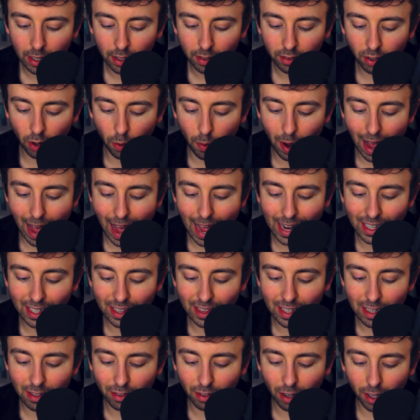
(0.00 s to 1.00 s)
So adding
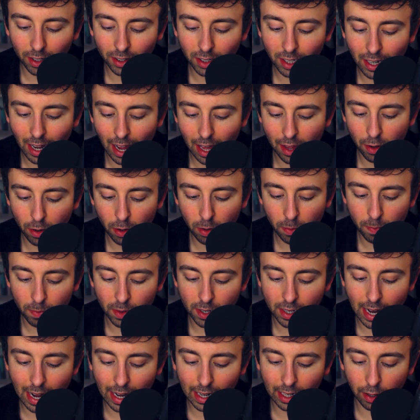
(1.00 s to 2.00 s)
these all together,
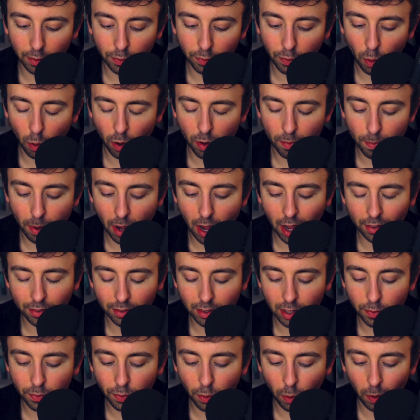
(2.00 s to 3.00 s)
the negative four and
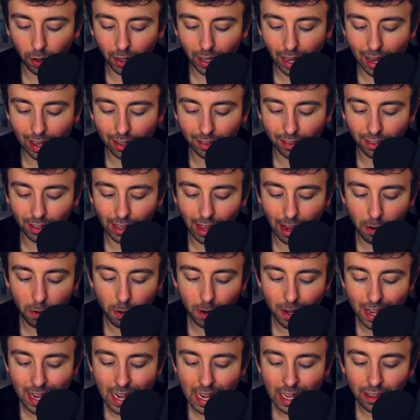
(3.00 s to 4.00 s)
positive four cancel
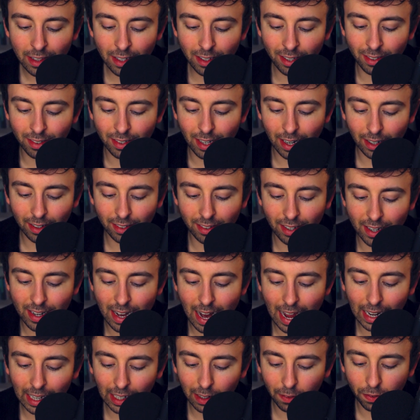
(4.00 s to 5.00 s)
out, the six and
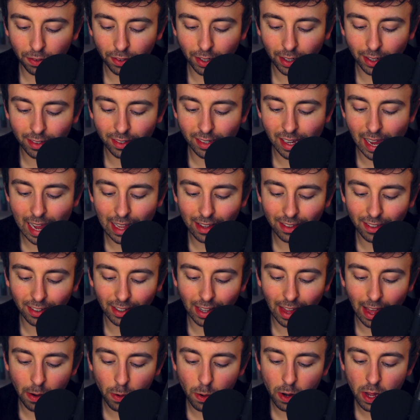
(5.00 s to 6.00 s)
negative six
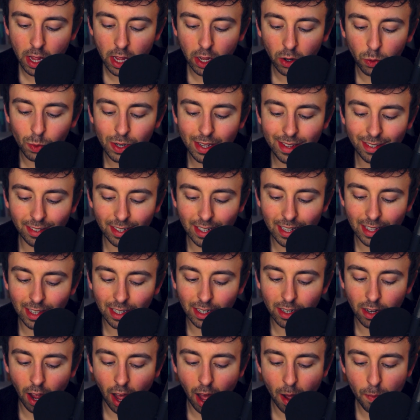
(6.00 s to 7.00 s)
cancel out, we see the
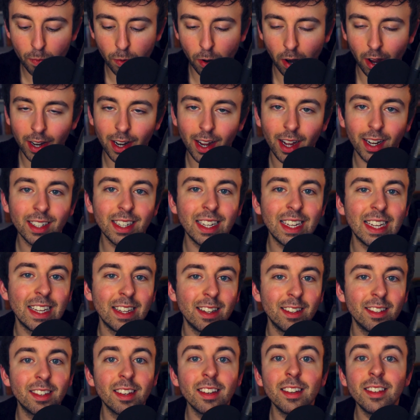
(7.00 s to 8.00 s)
dot product
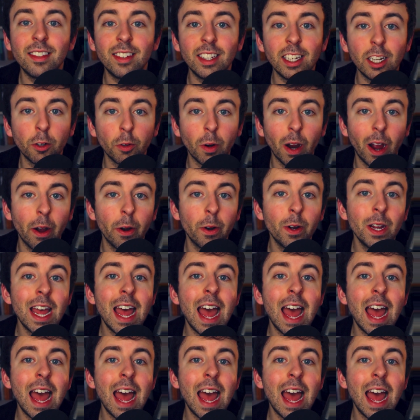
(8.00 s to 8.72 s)
is zero,